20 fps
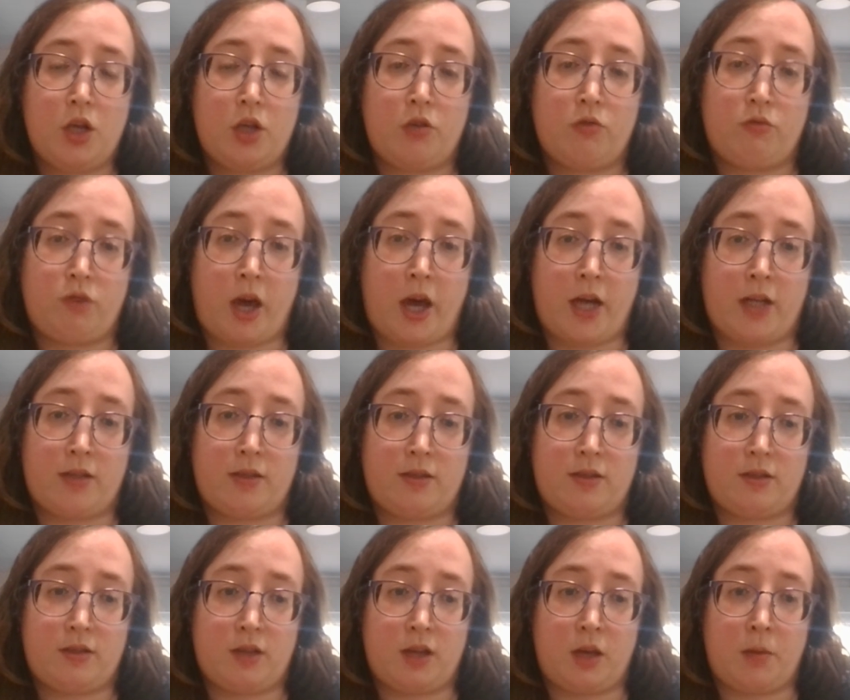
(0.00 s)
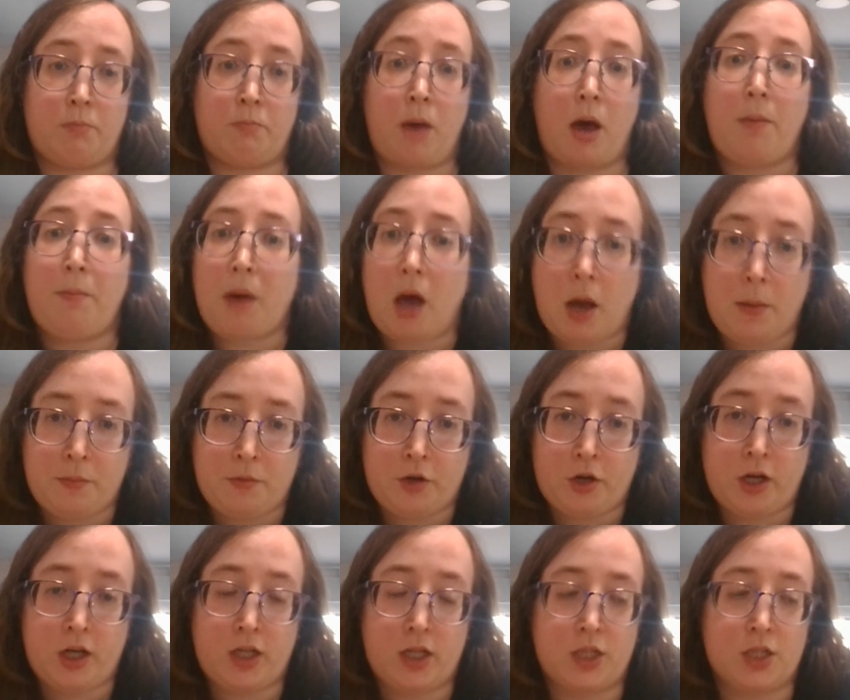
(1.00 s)
you get the map
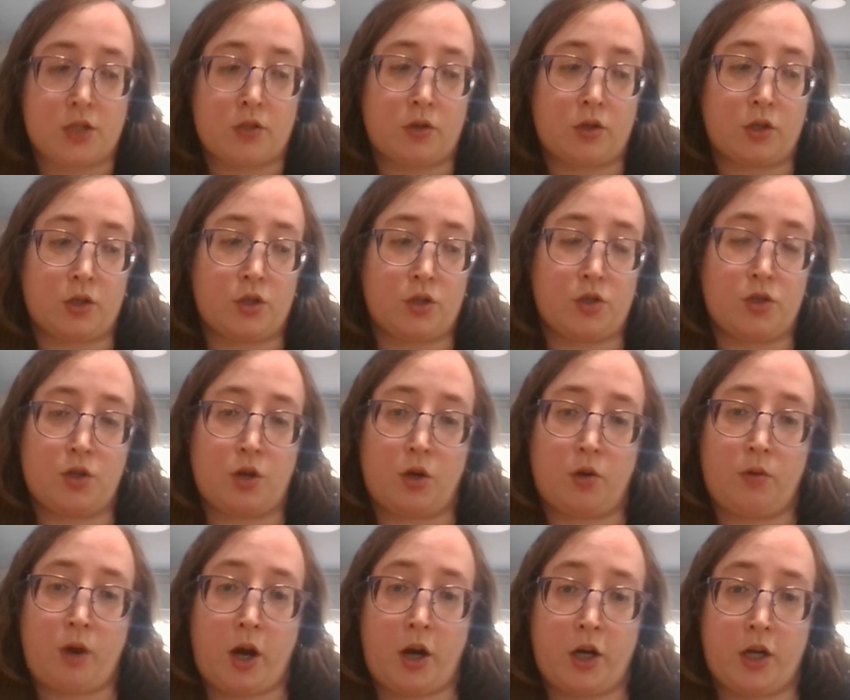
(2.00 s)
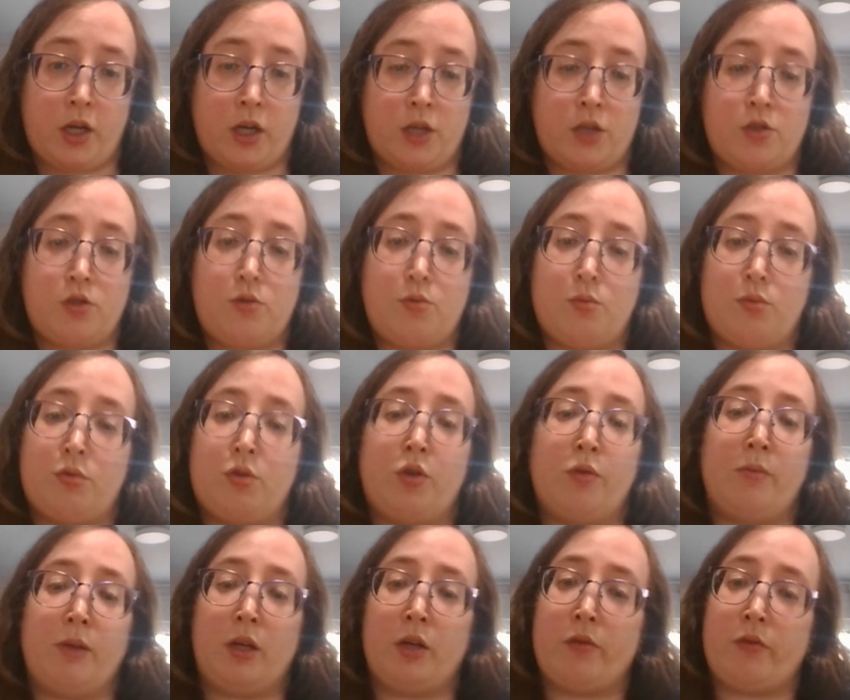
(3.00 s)
upgrade that is going to show Arceus
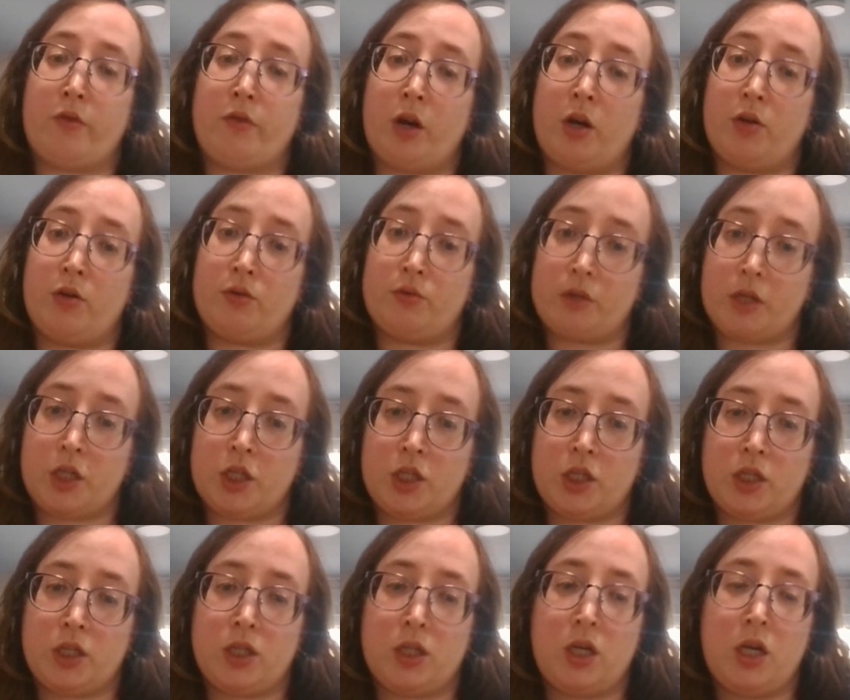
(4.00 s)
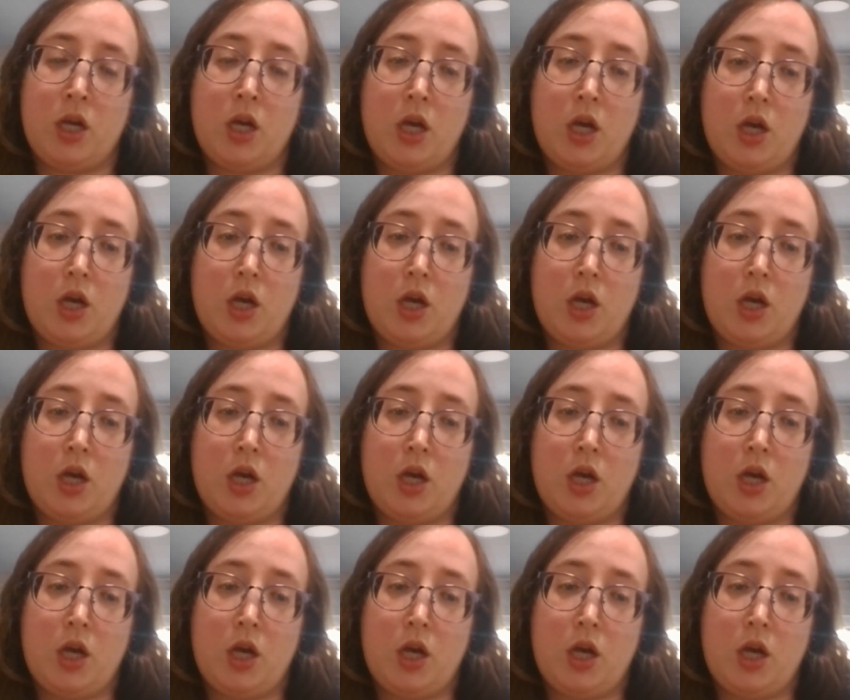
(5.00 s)
roaming throughout the region,